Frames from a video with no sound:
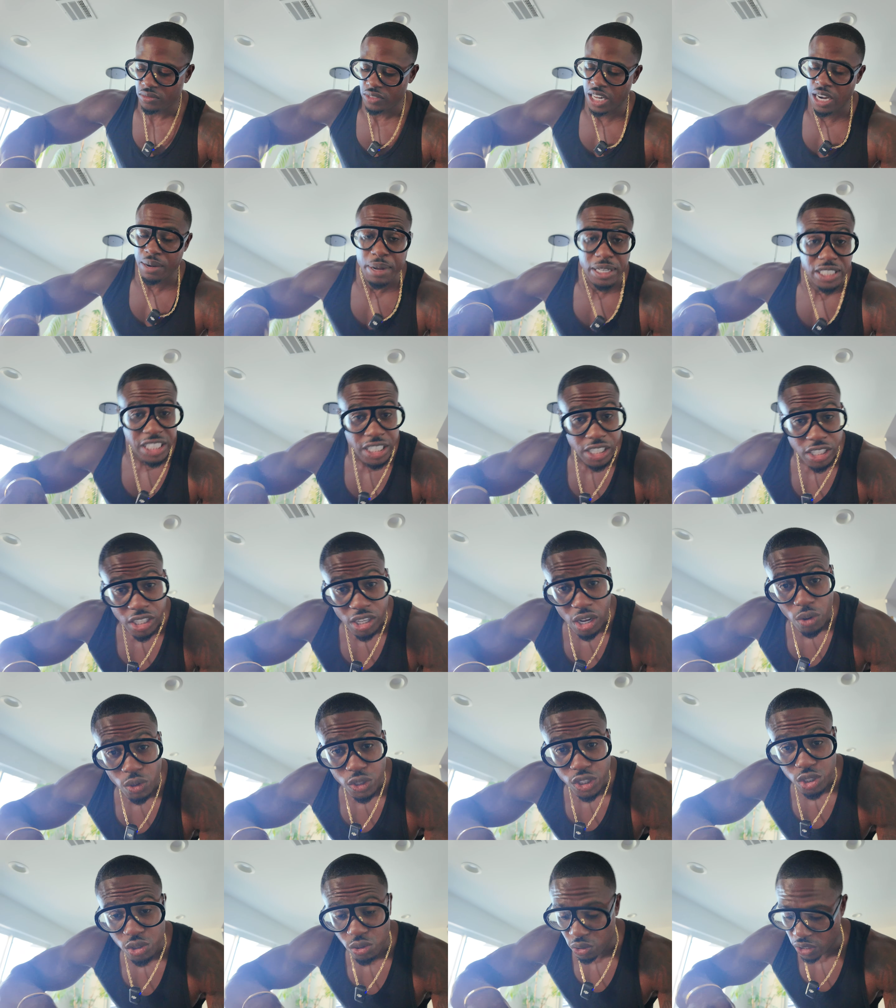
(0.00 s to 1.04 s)
And I'm actually gonna
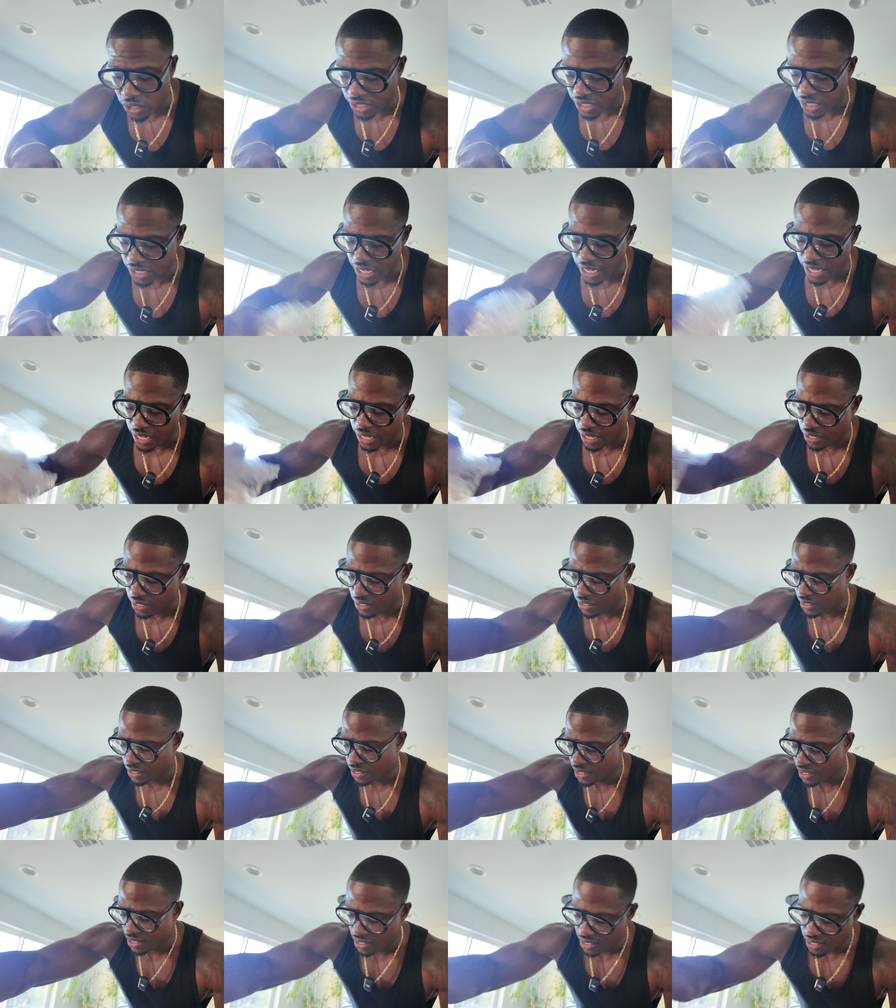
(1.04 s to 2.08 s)
go install it today.
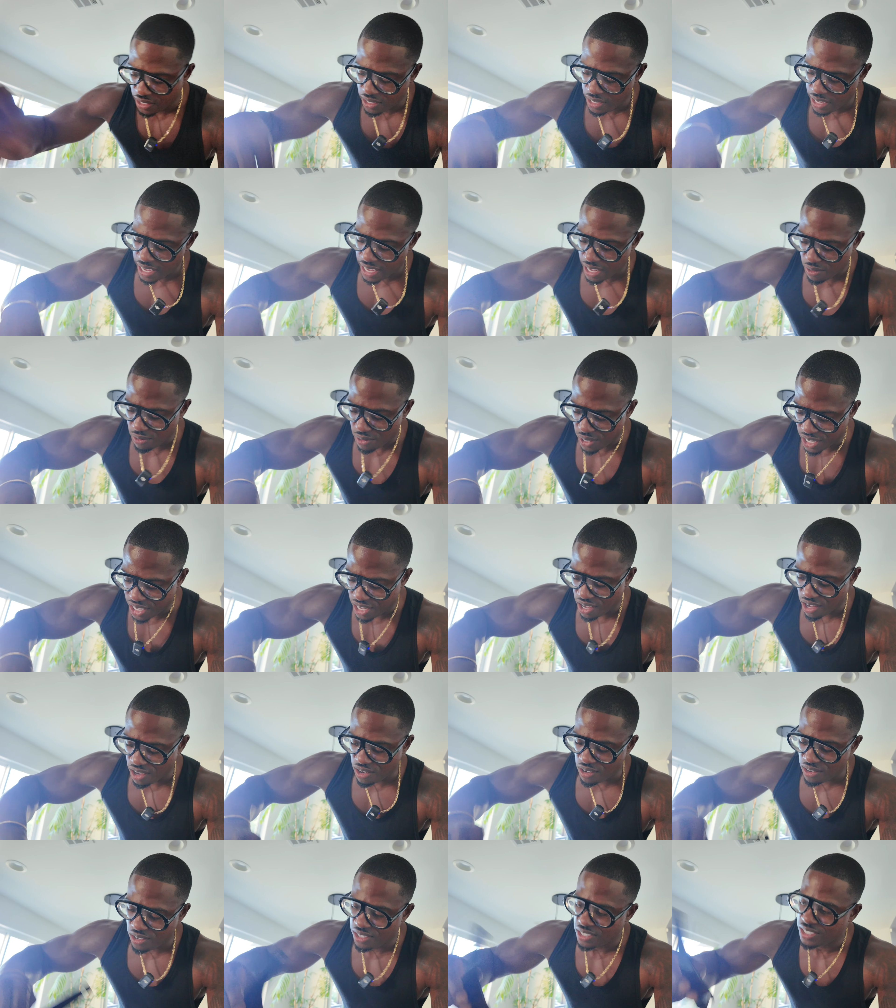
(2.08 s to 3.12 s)
Here we
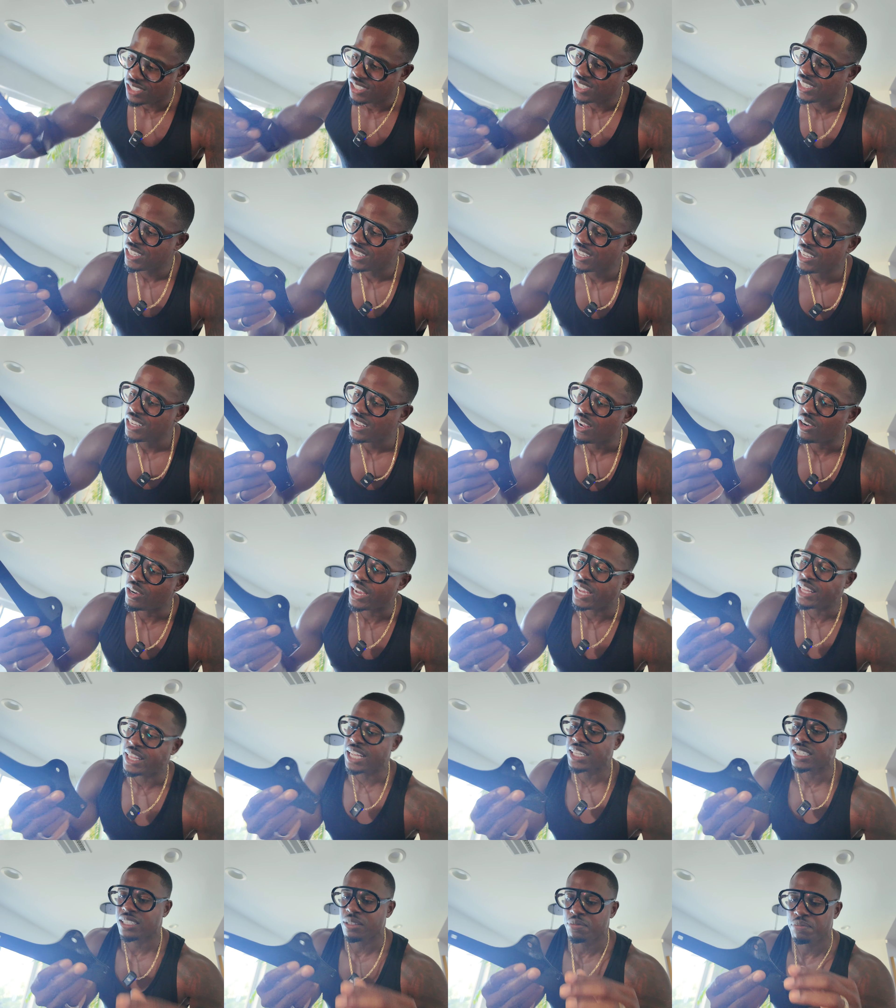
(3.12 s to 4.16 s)
go. Okay,
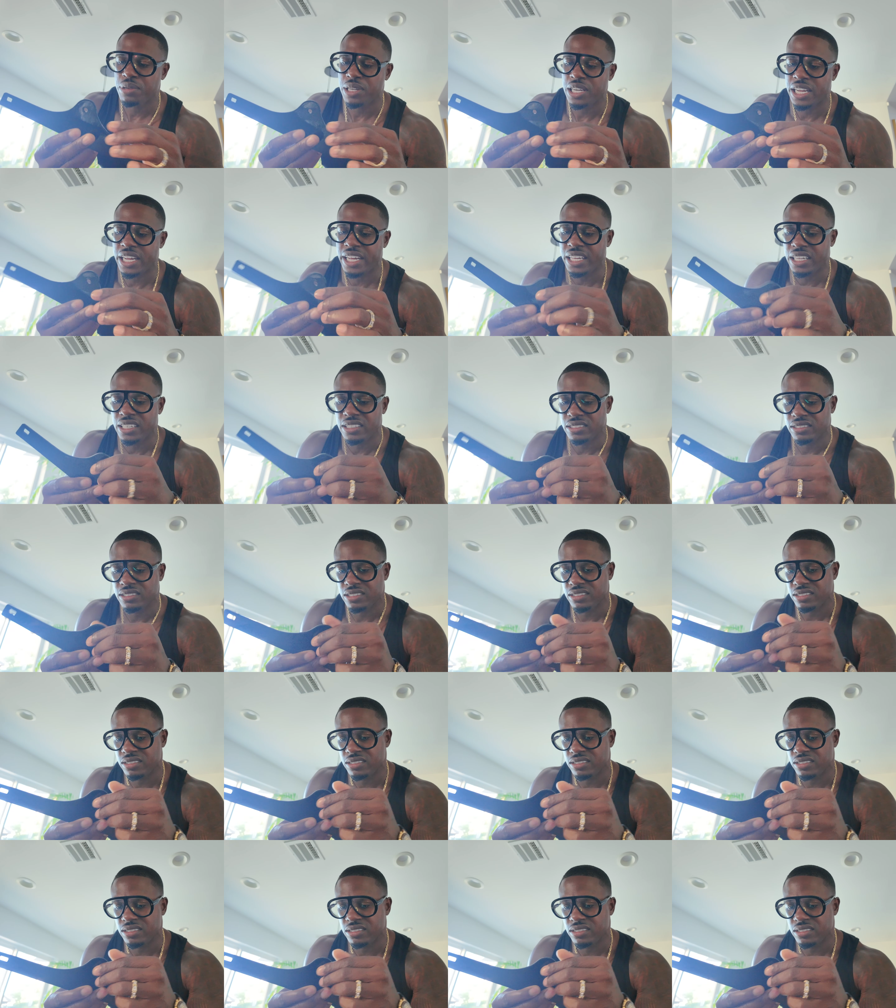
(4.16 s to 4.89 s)
that's the plate.